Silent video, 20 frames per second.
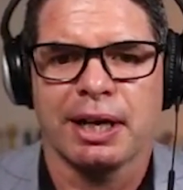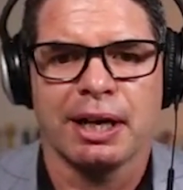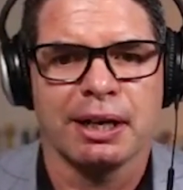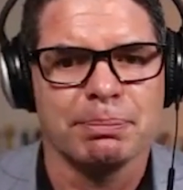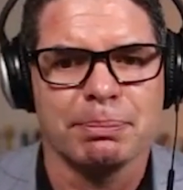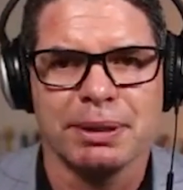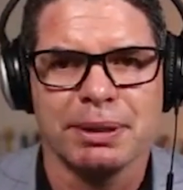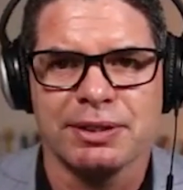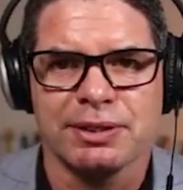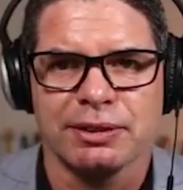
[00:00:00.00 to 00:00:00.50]

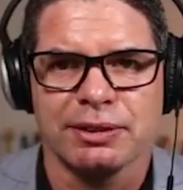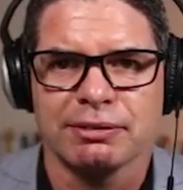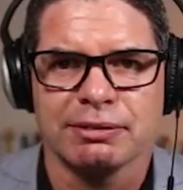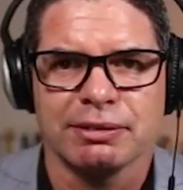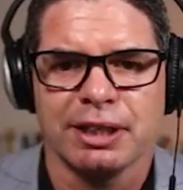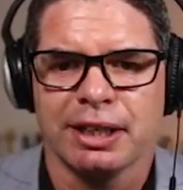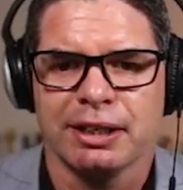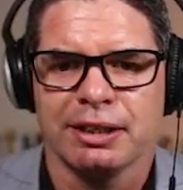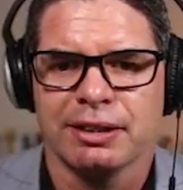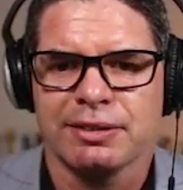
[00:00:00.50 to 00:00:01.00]
unbeaten,
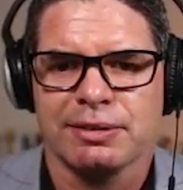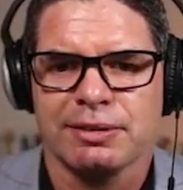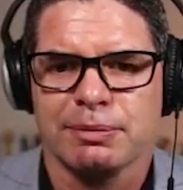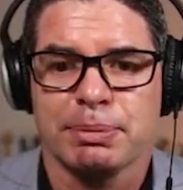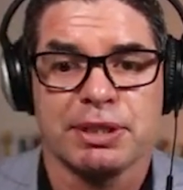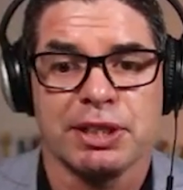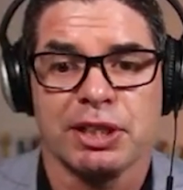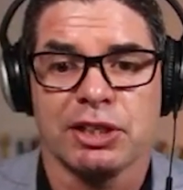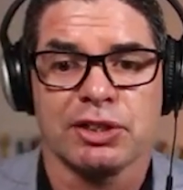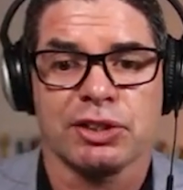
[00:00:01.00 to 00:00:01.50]
and it's
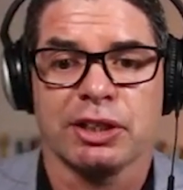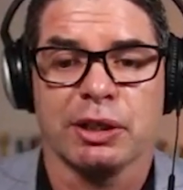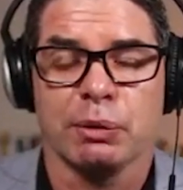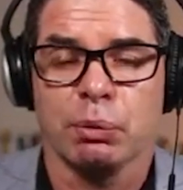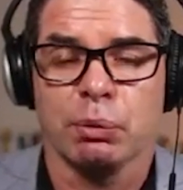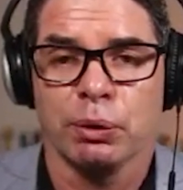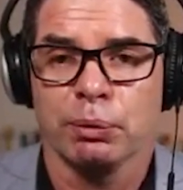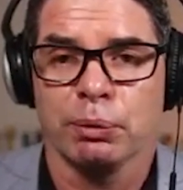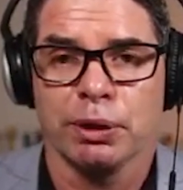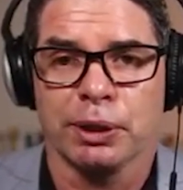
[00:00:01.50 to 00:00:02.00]
potentially a
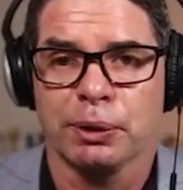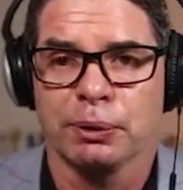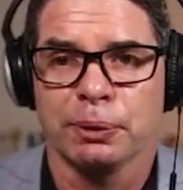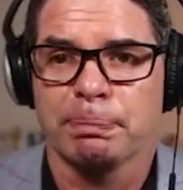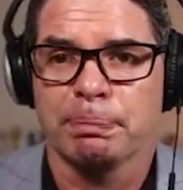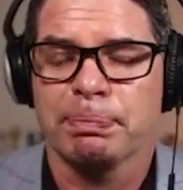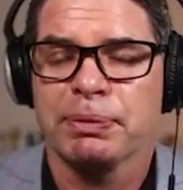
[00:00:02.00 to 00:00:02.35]
world record.